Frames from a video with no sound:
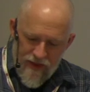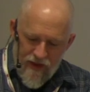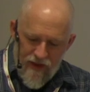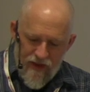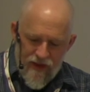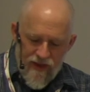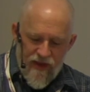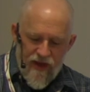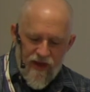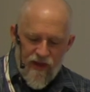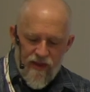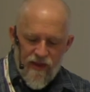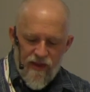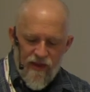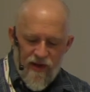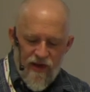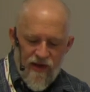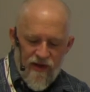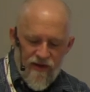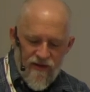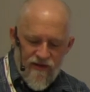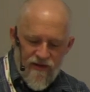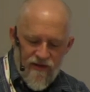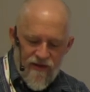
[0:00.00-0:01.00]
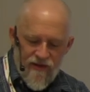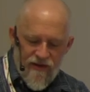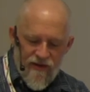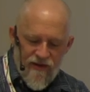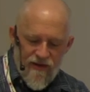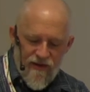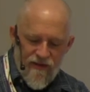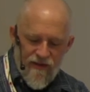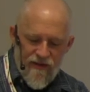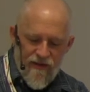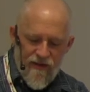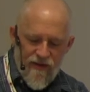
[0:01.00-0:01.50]
the thing that
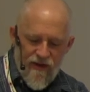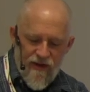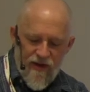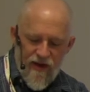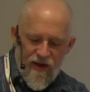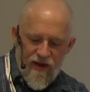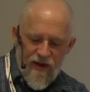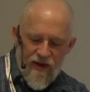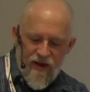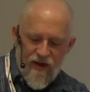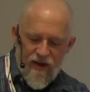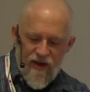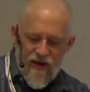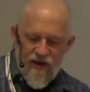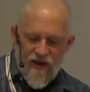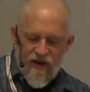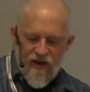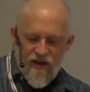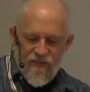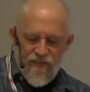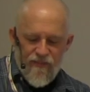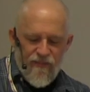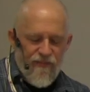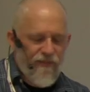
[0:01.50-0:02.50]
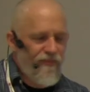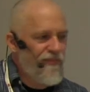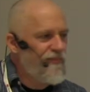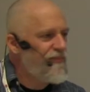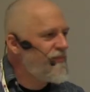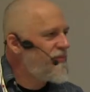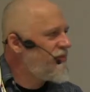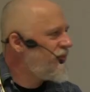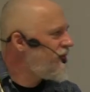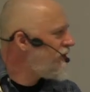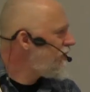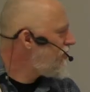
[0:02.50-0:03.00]

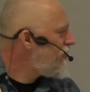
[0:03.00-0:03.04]
um,